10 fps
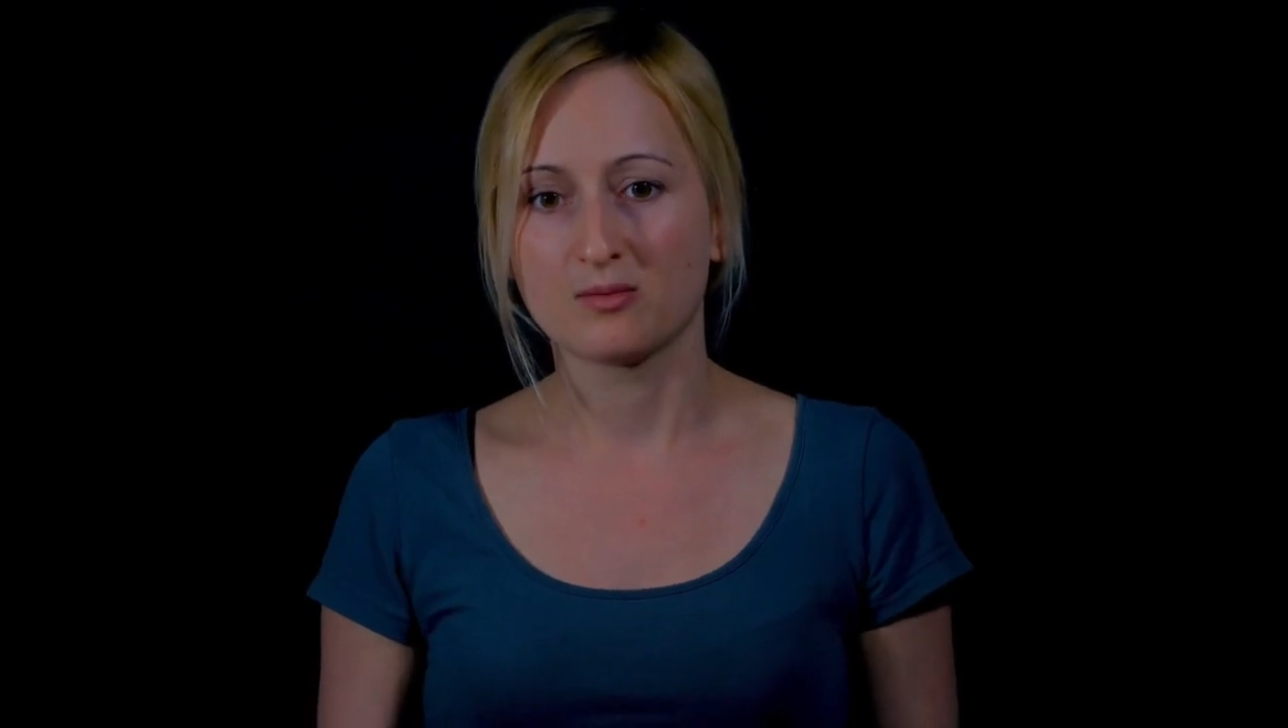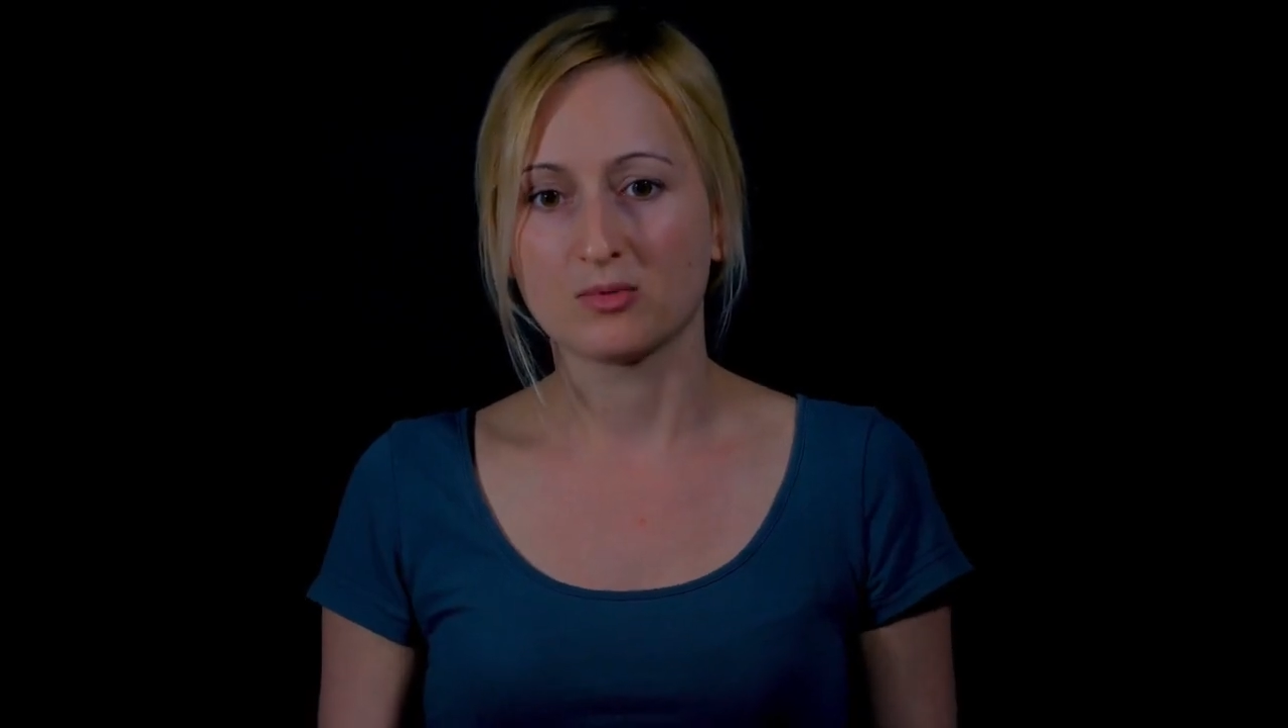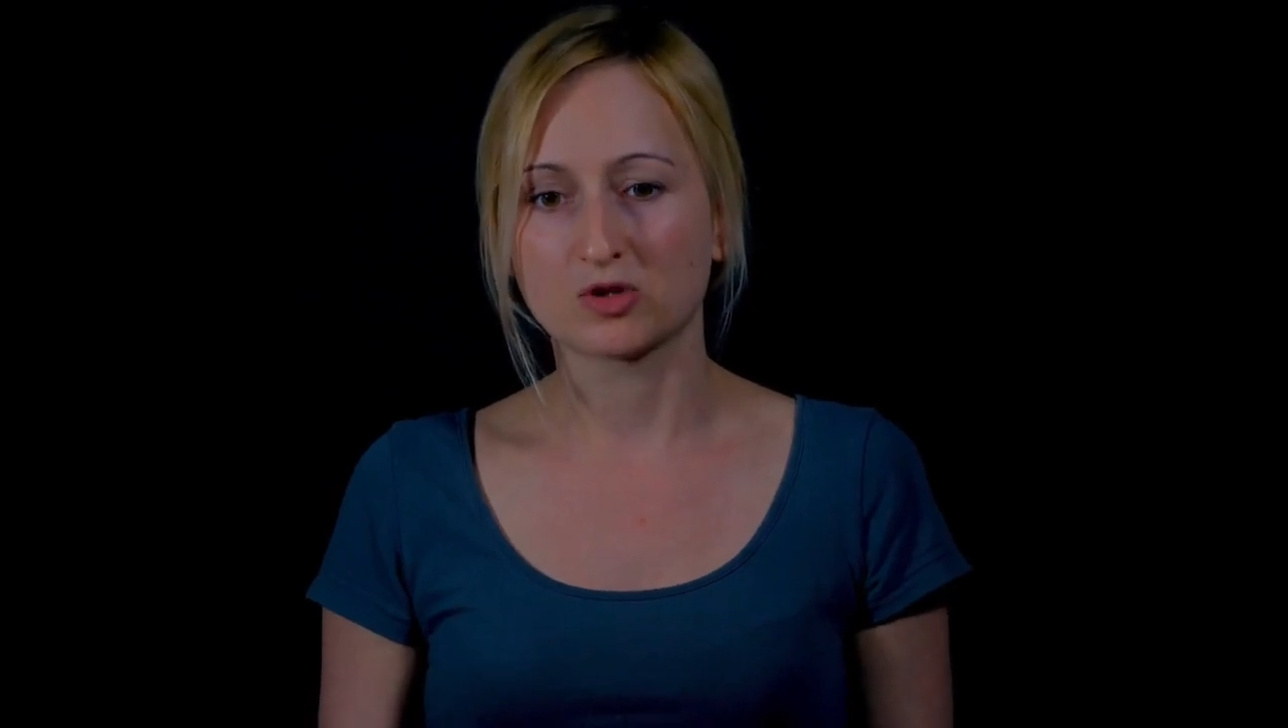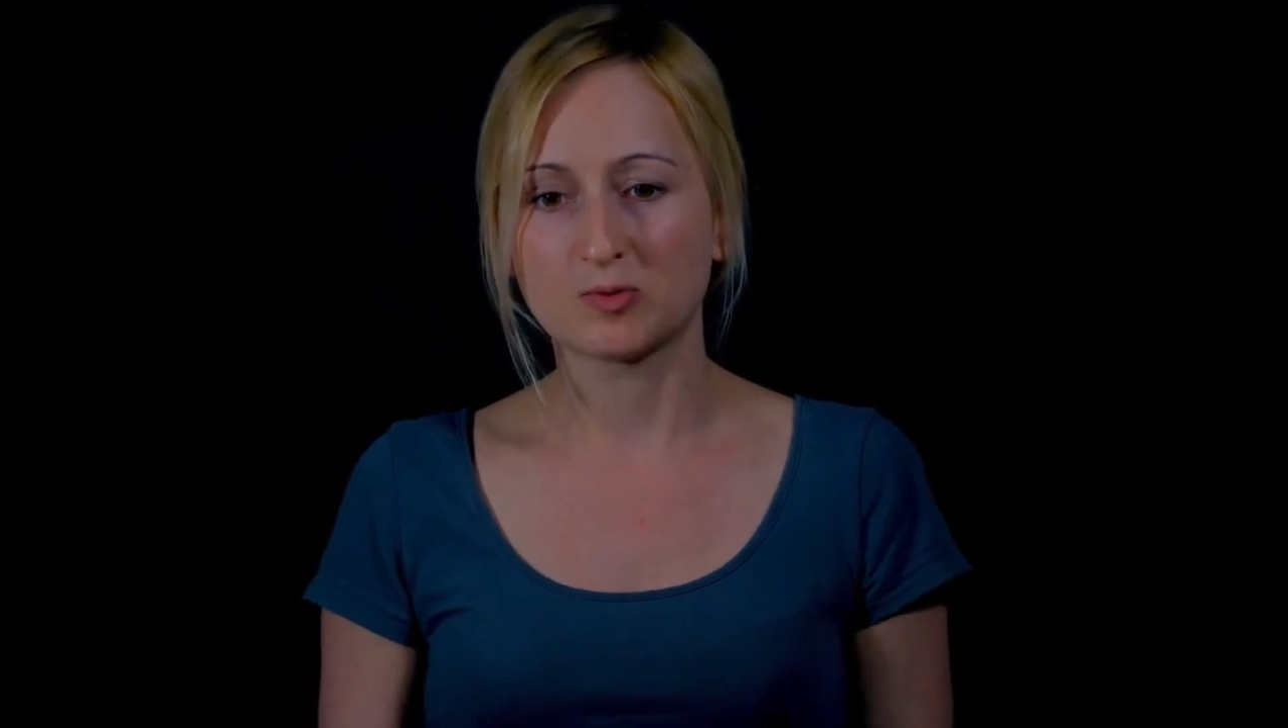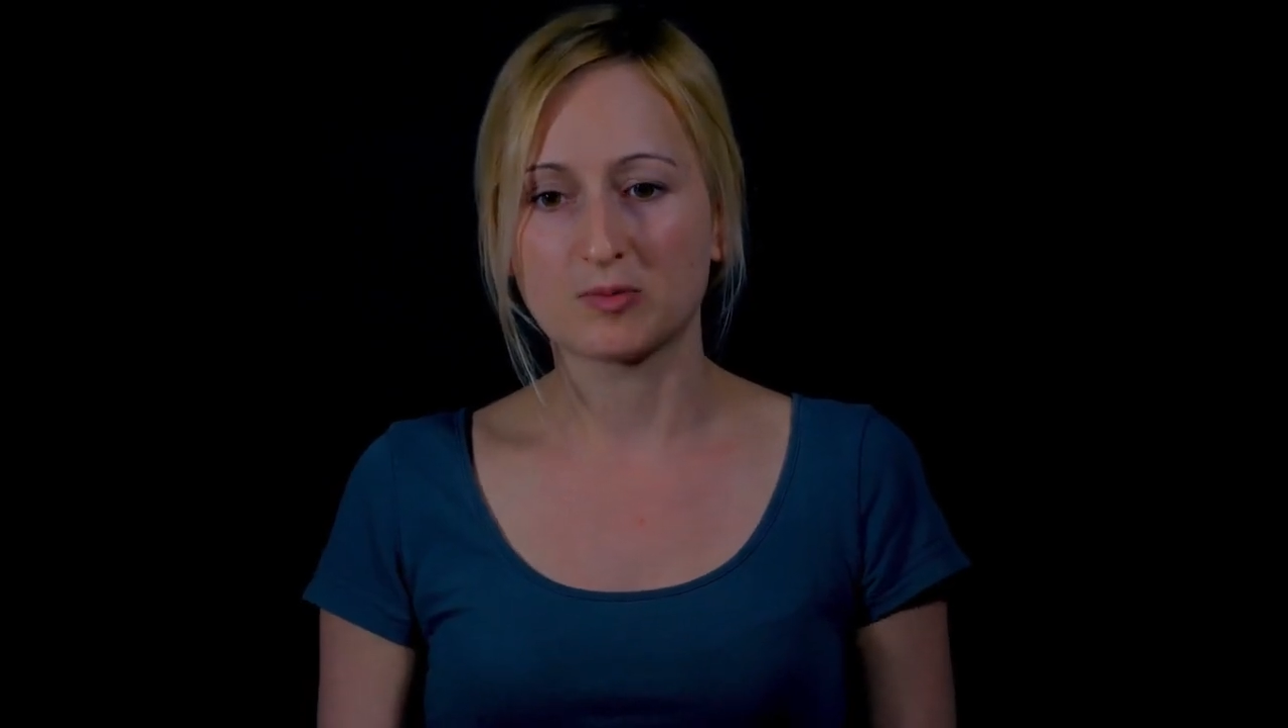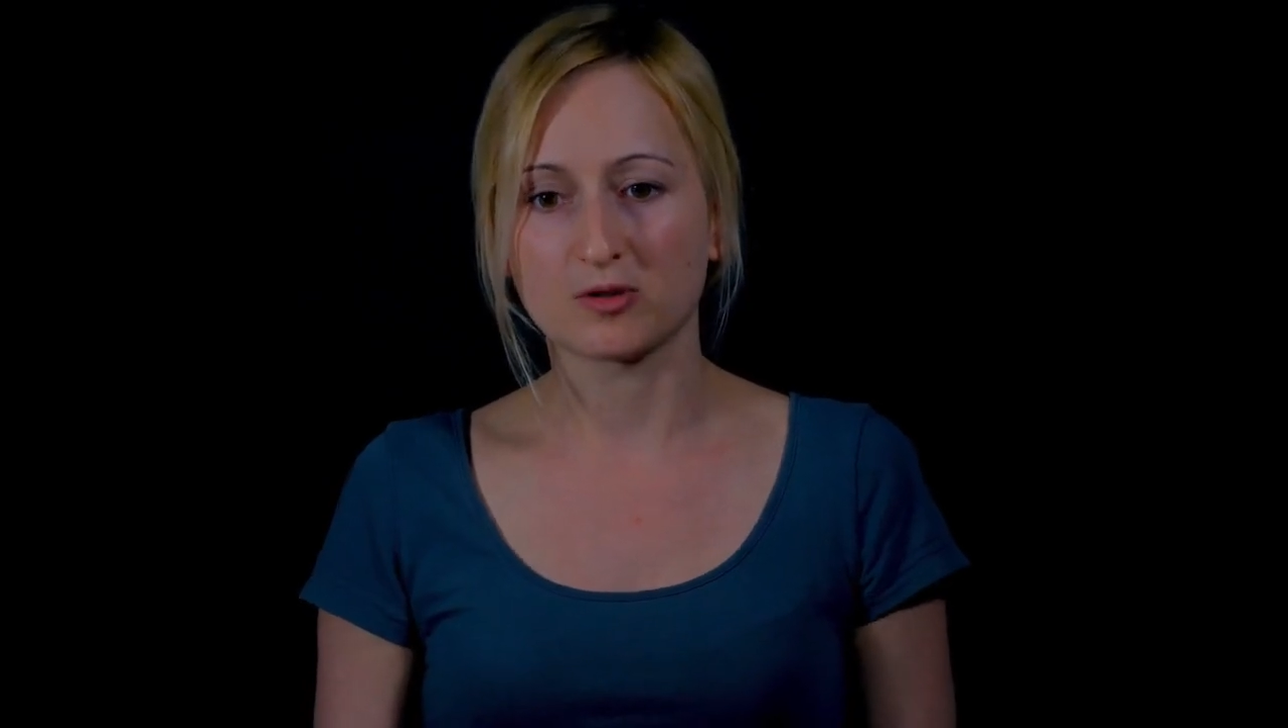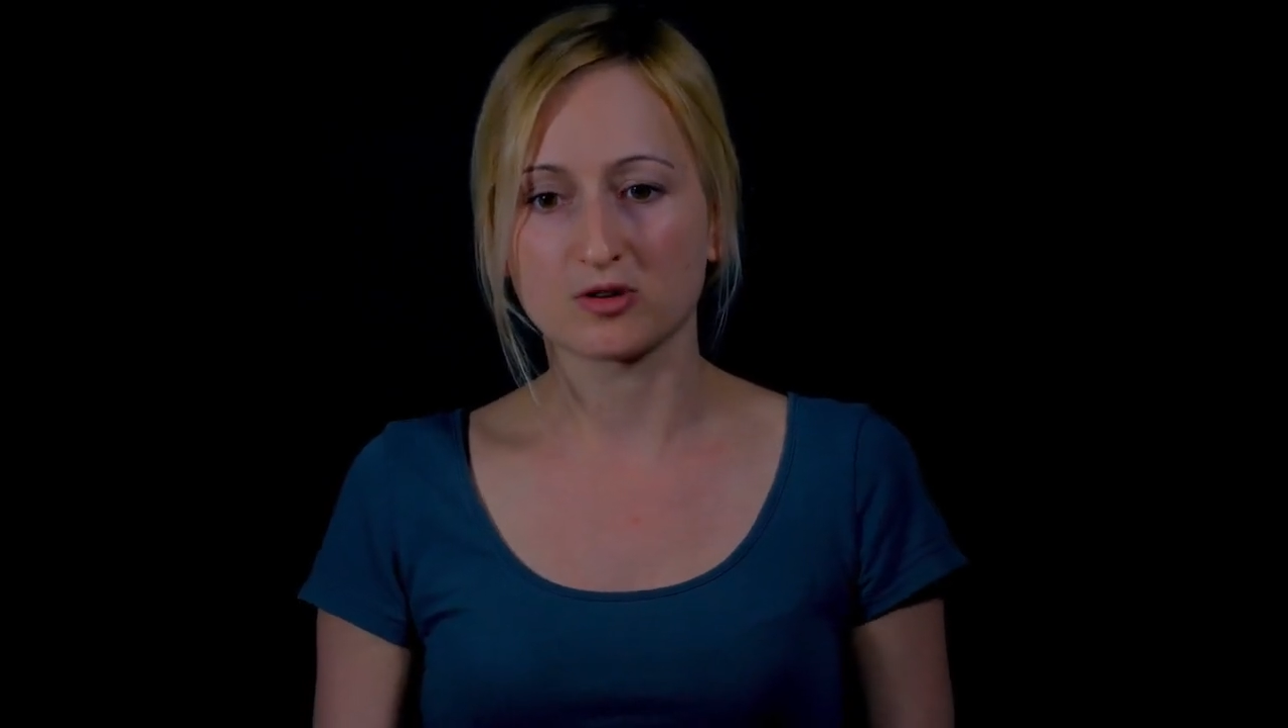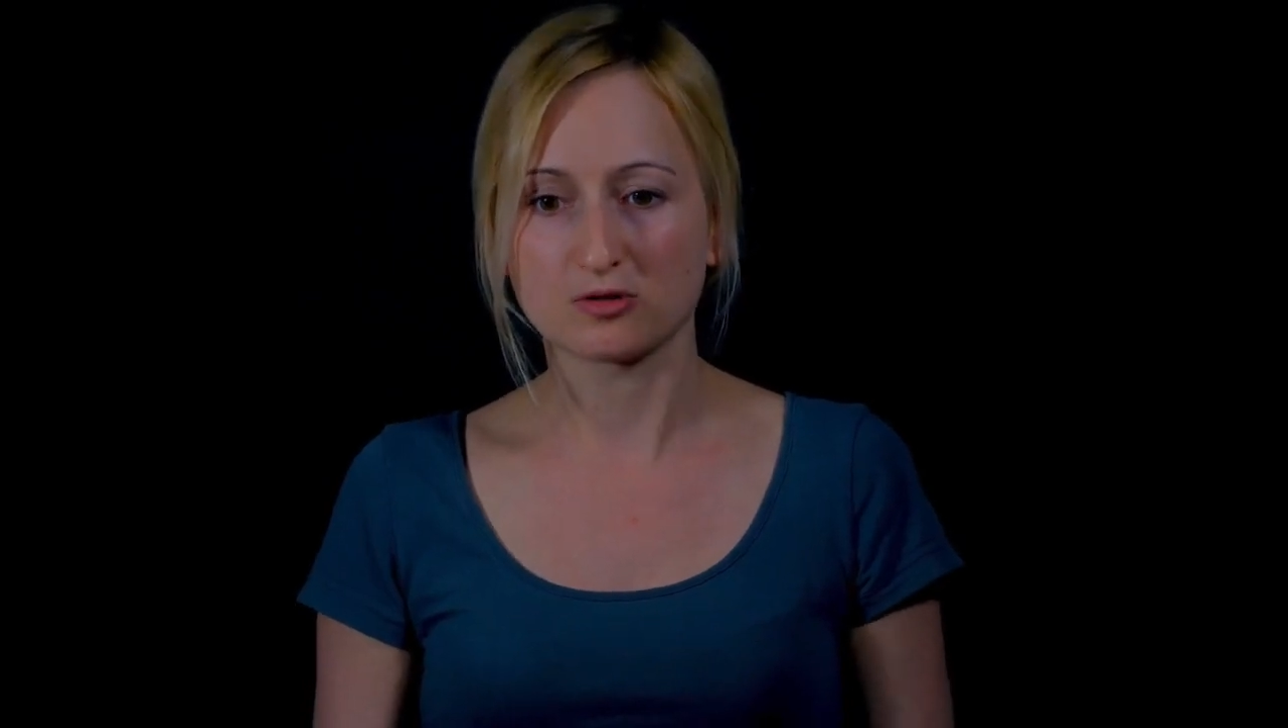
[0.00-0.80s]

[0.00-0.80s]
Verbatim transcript: Most people are